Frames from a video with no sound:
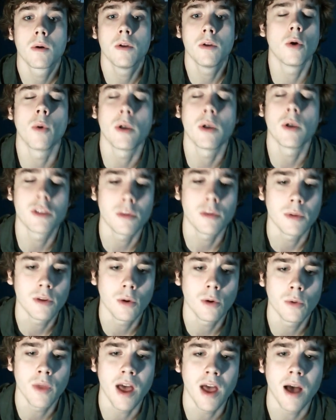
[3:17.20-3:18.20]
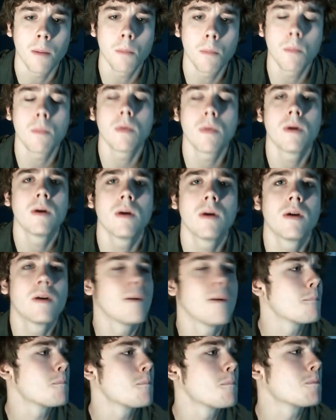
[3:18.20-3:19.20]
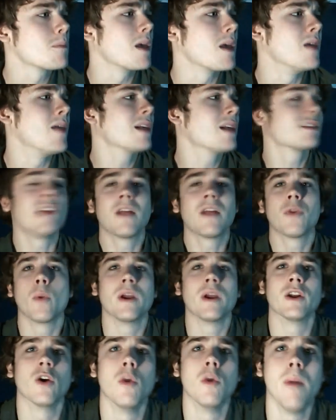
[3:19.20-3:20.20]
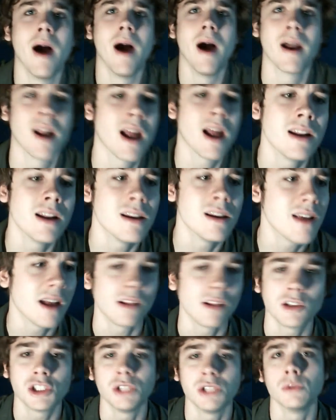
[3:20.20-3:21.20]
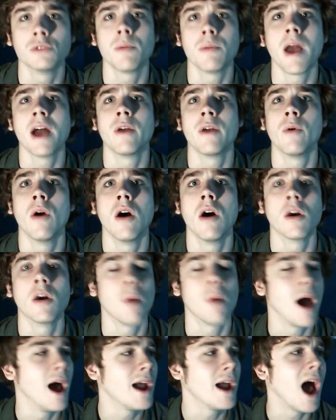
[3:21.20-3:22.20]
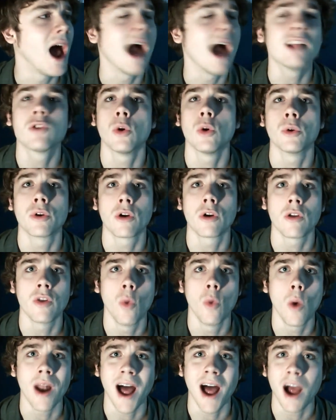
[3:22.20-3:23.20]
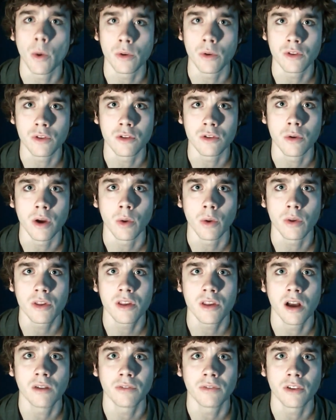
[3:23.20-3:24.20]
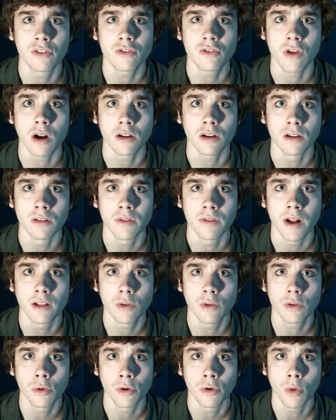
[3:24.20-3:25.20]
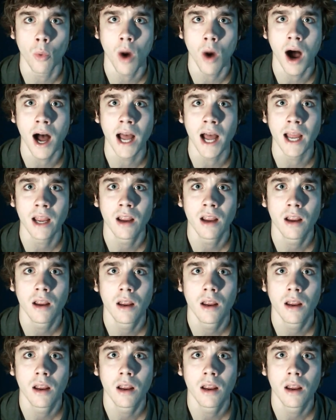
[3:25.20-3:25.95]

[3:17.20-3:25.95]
No one wants to be told that and that's not the way to go about it. I didn't tell her she was bad or wrong. I, I told her that what I was doing was self destructive, and I told her why.